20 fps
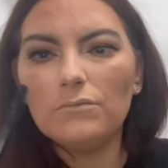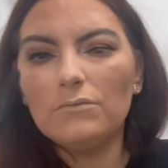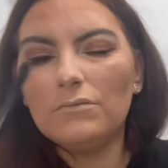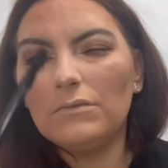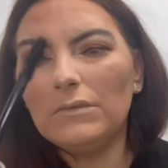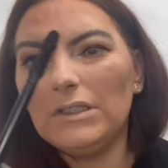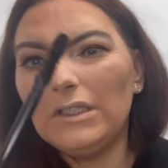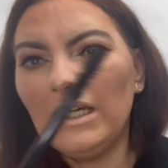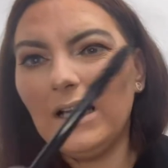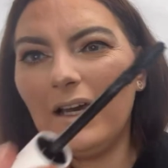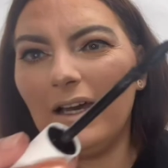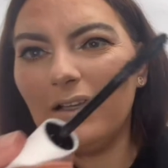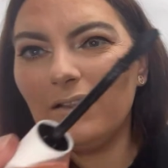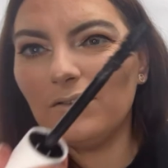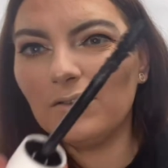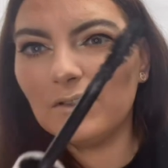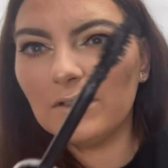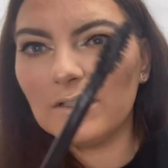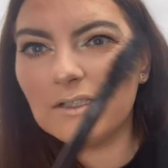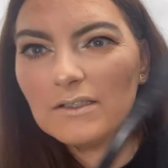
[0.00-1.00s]
Yeah, look,
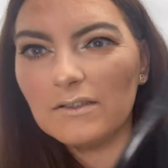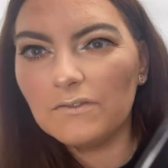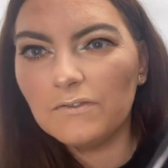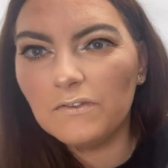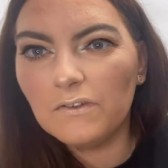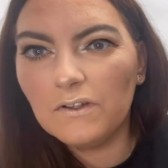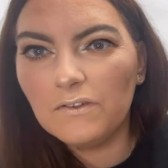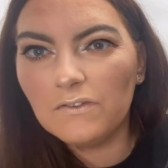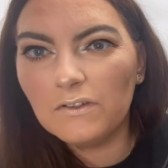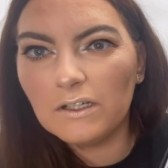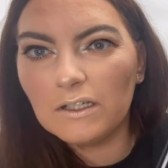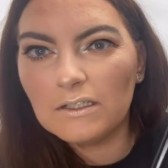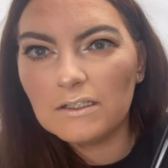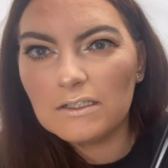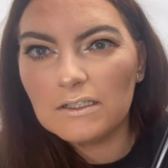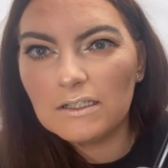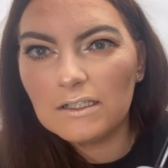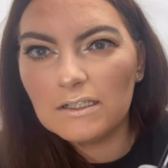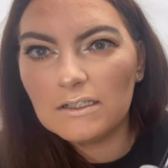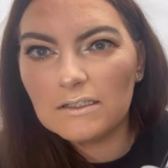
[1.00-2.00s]
if you can
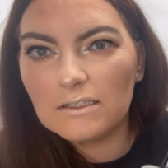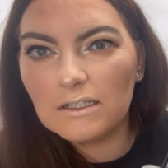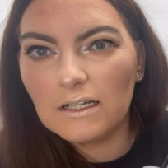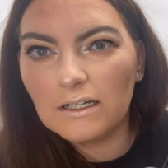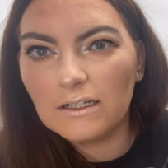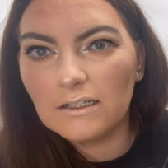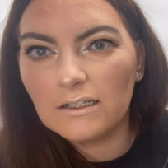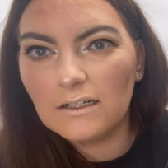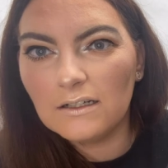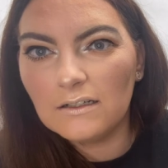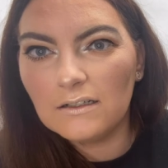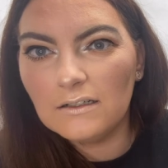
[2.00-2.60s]
see, it's like a